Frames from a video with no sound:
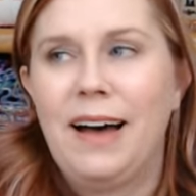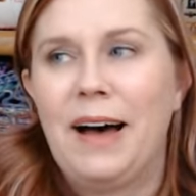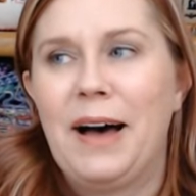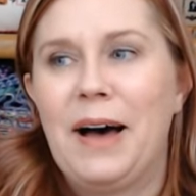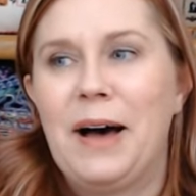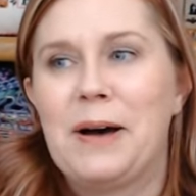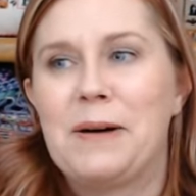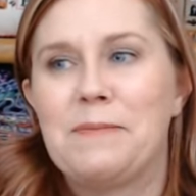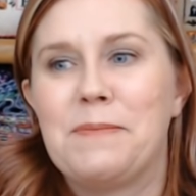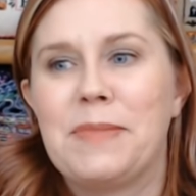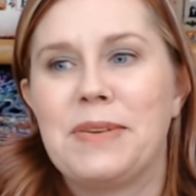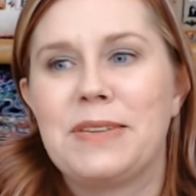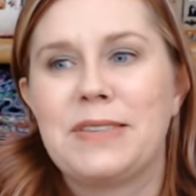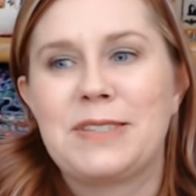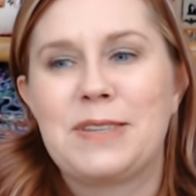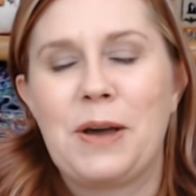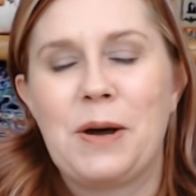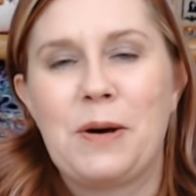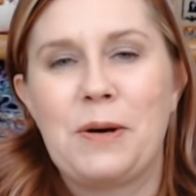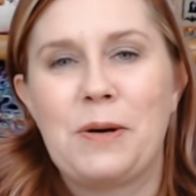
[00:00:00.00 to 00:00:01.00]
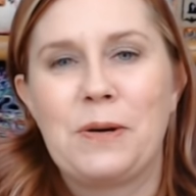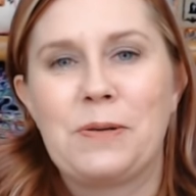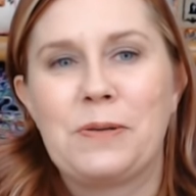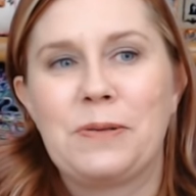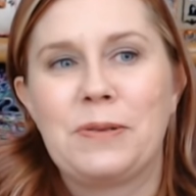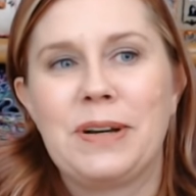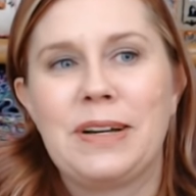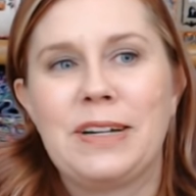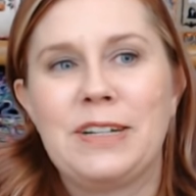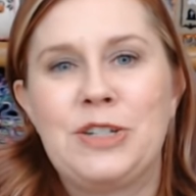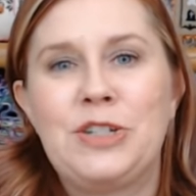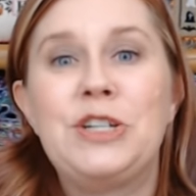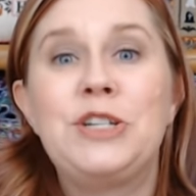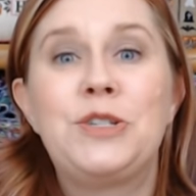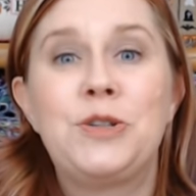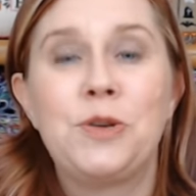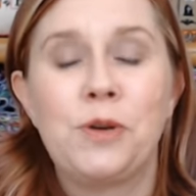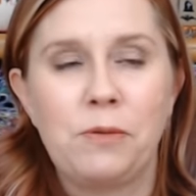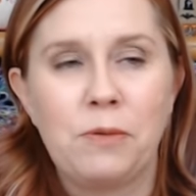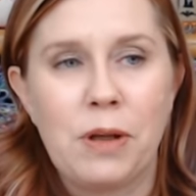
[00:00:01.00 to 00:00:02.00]
Um, so she's
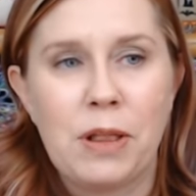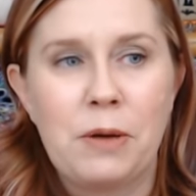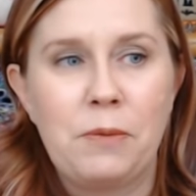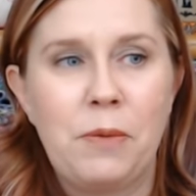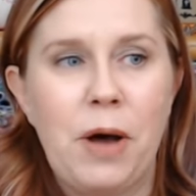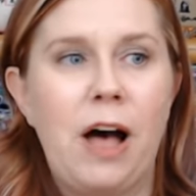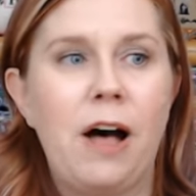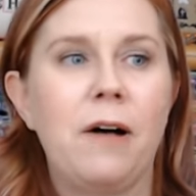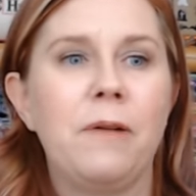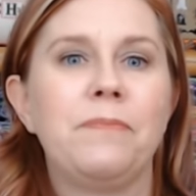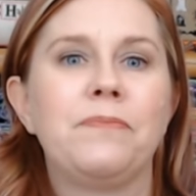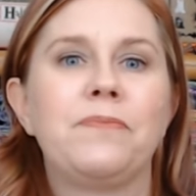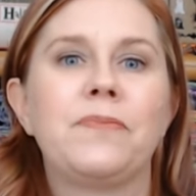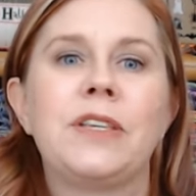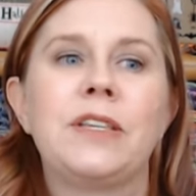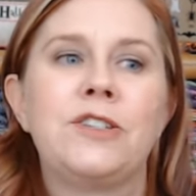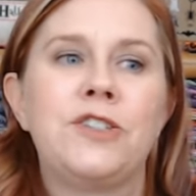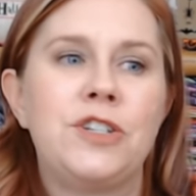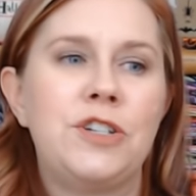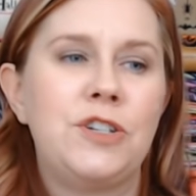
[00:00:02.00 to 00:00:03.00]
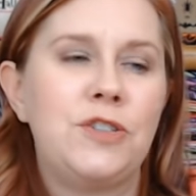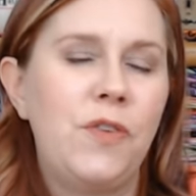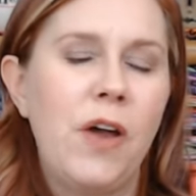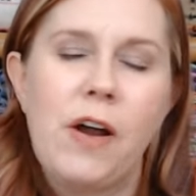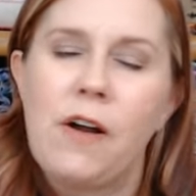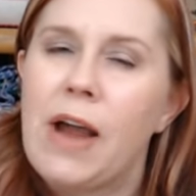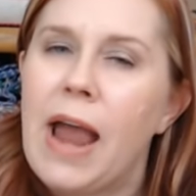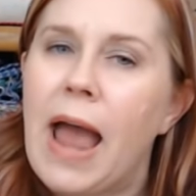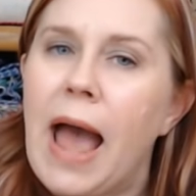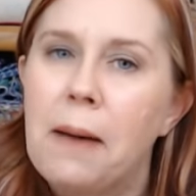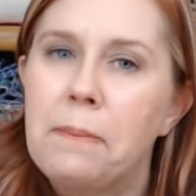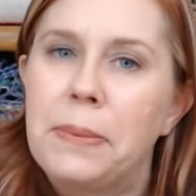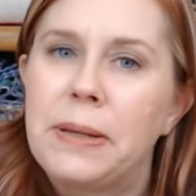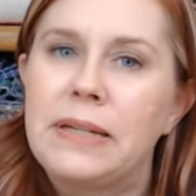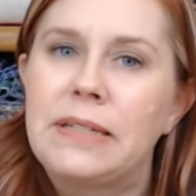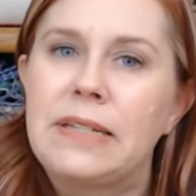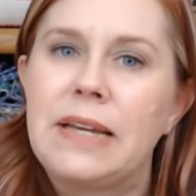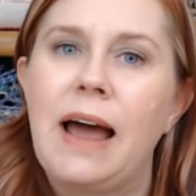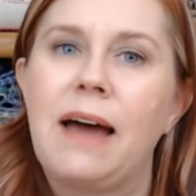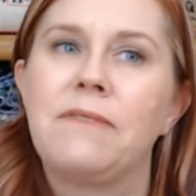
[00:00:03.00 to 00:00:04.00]
doing really well. She's very
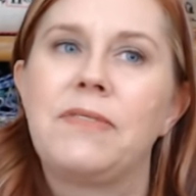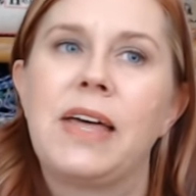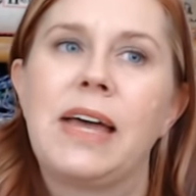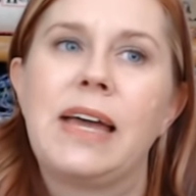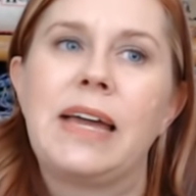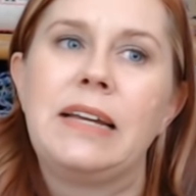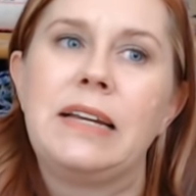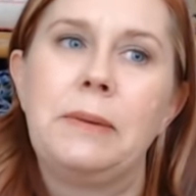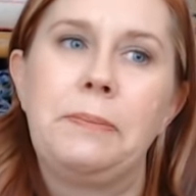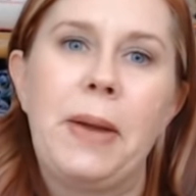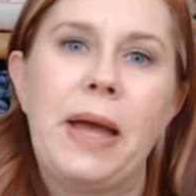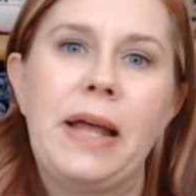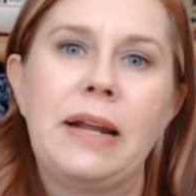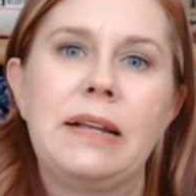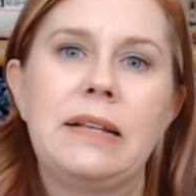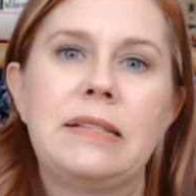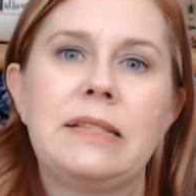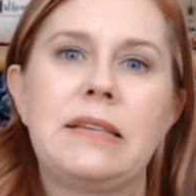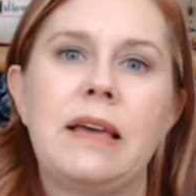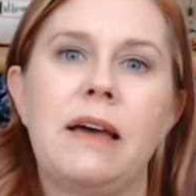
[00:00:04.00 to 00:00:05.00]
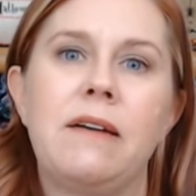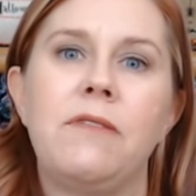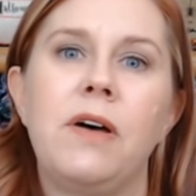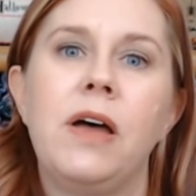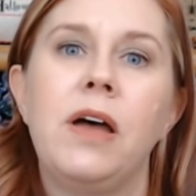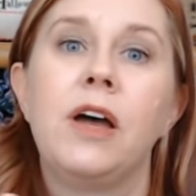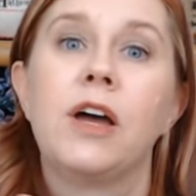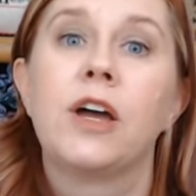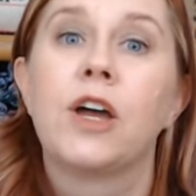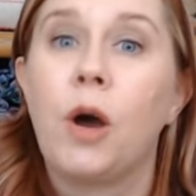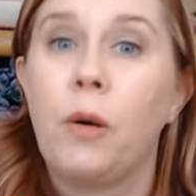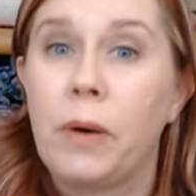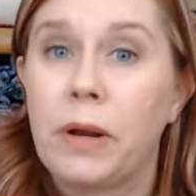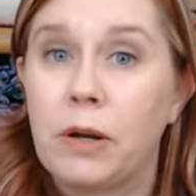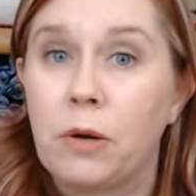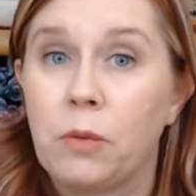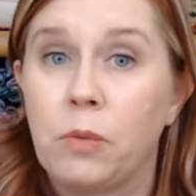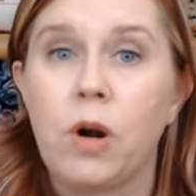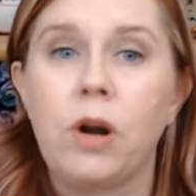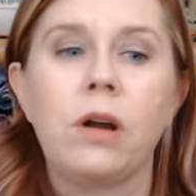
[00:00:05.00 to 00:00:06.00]
happy to have that independence of going
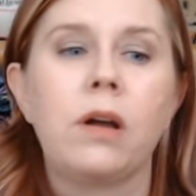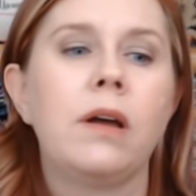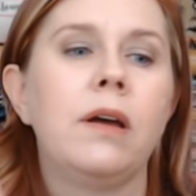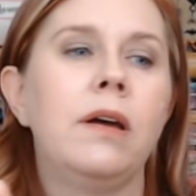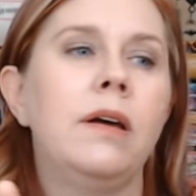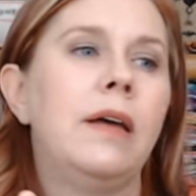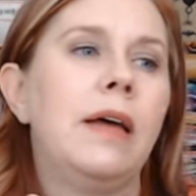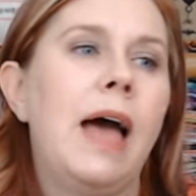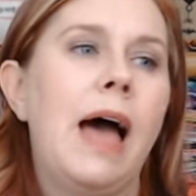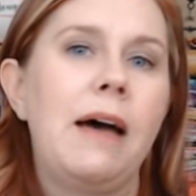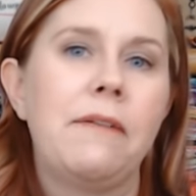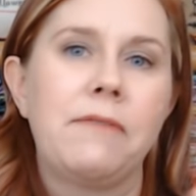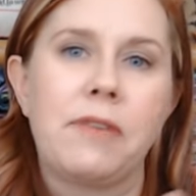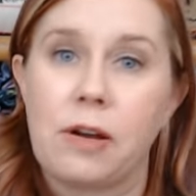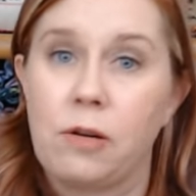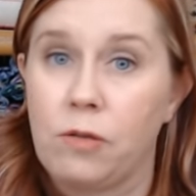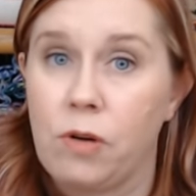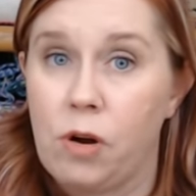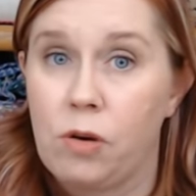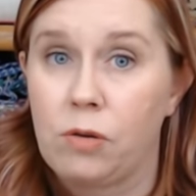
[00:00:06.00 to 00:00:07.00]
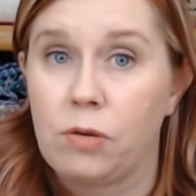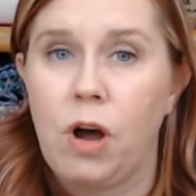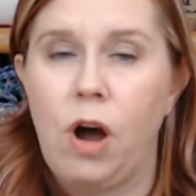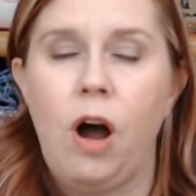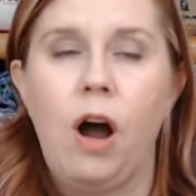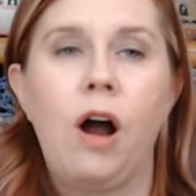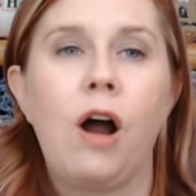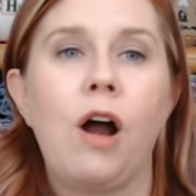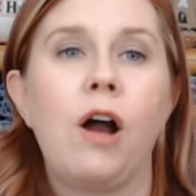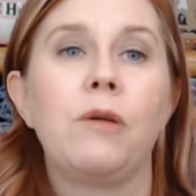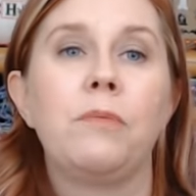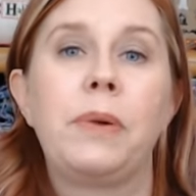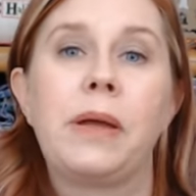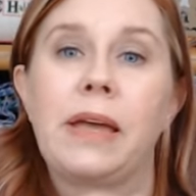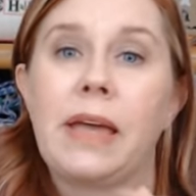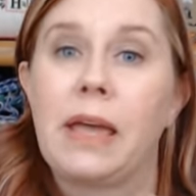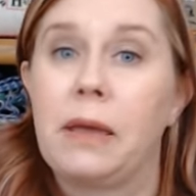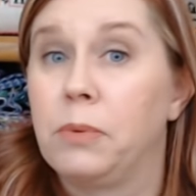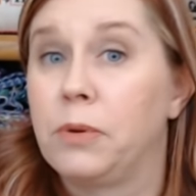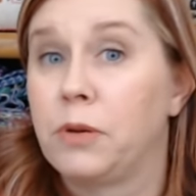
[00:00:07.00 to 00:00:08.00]
to work, having her own car,
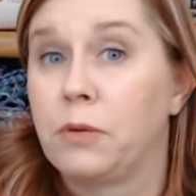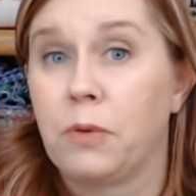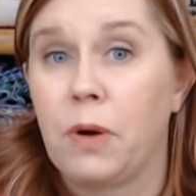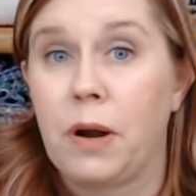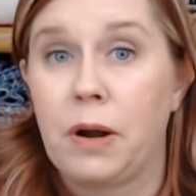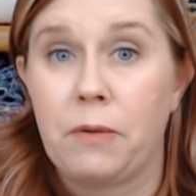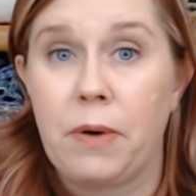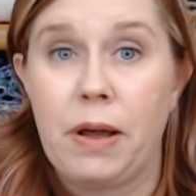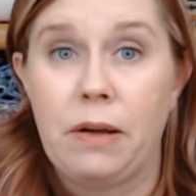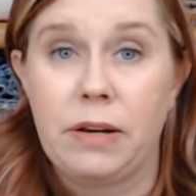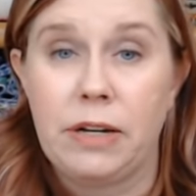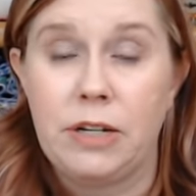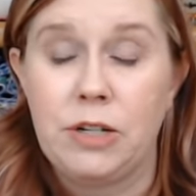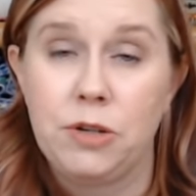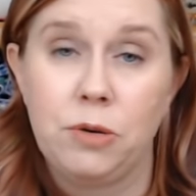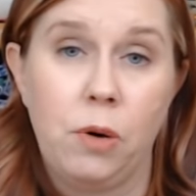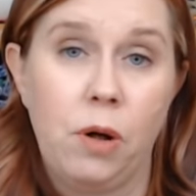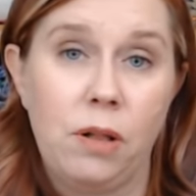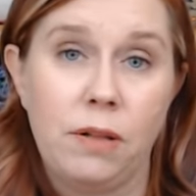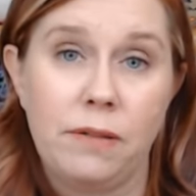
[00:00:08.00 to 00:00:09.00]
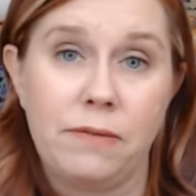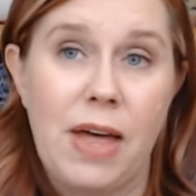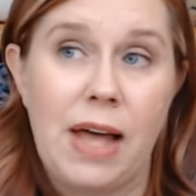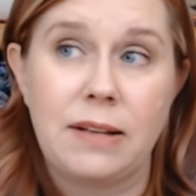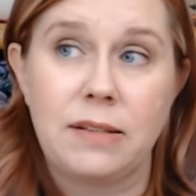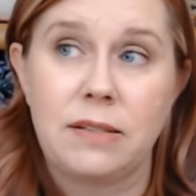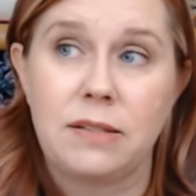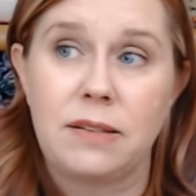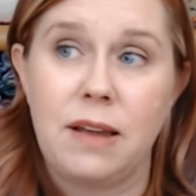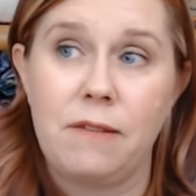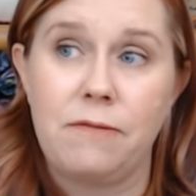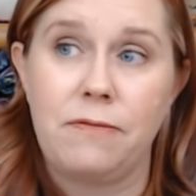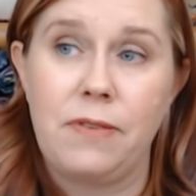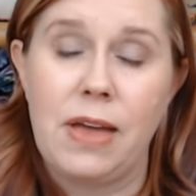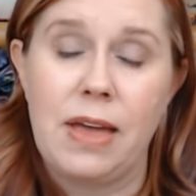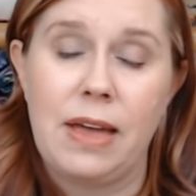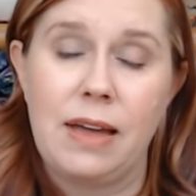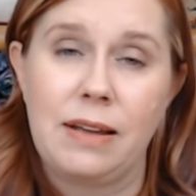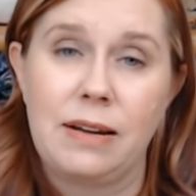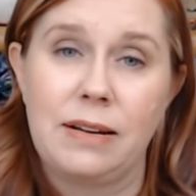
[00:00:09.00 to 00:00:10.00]
being able to run around and do all of that stuff.
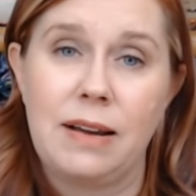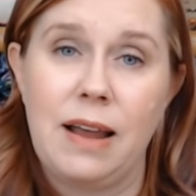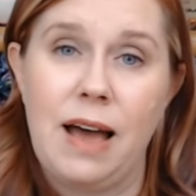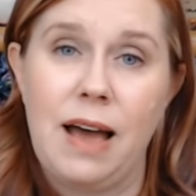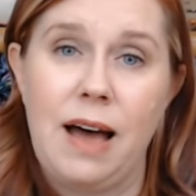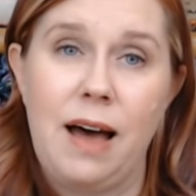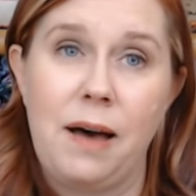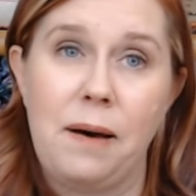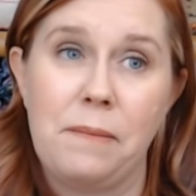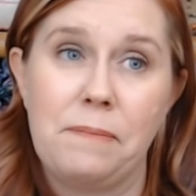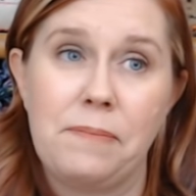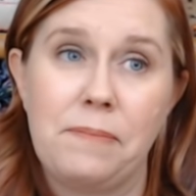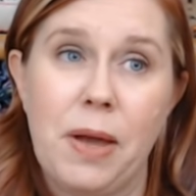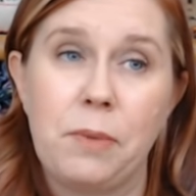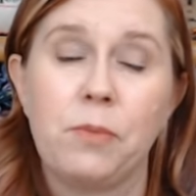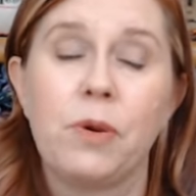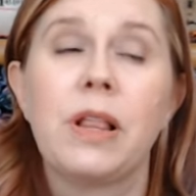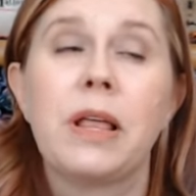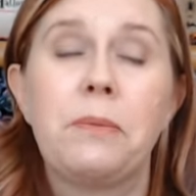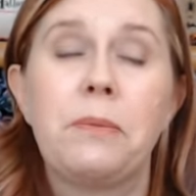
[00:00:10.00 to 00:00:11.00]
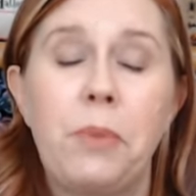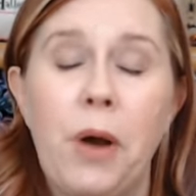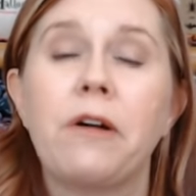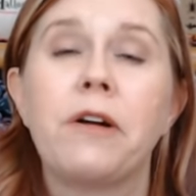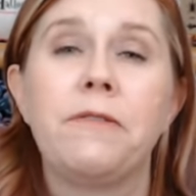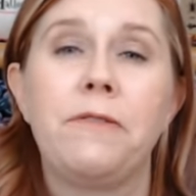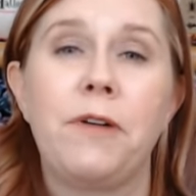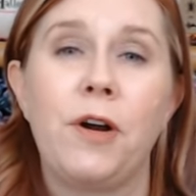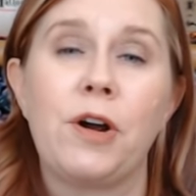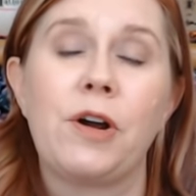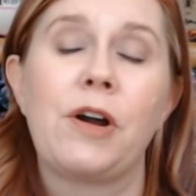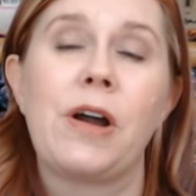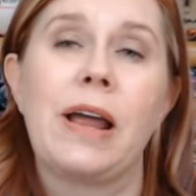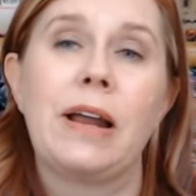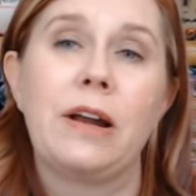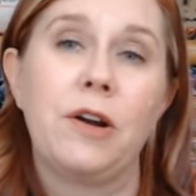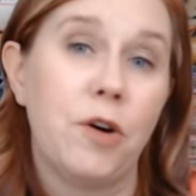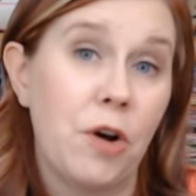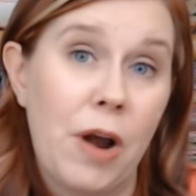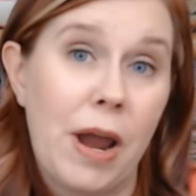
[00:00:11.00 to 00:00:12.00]
And um, I'm really proud of her
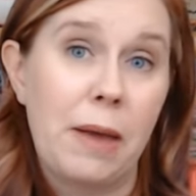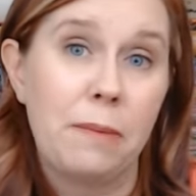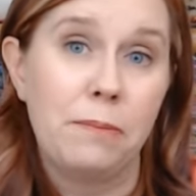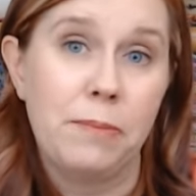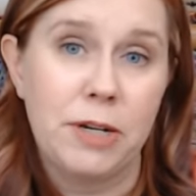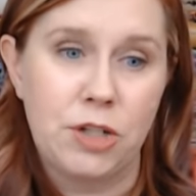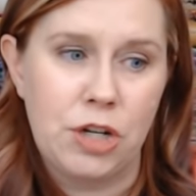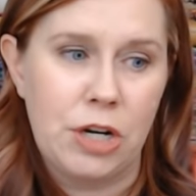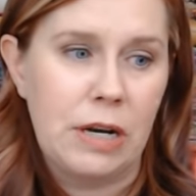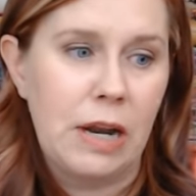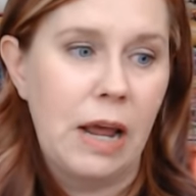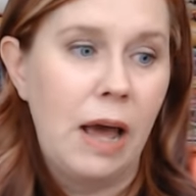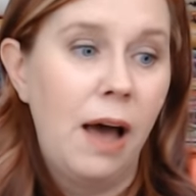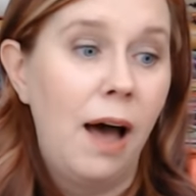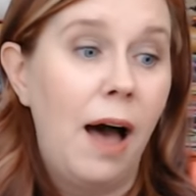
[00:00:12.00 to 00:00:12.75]
and her ambition.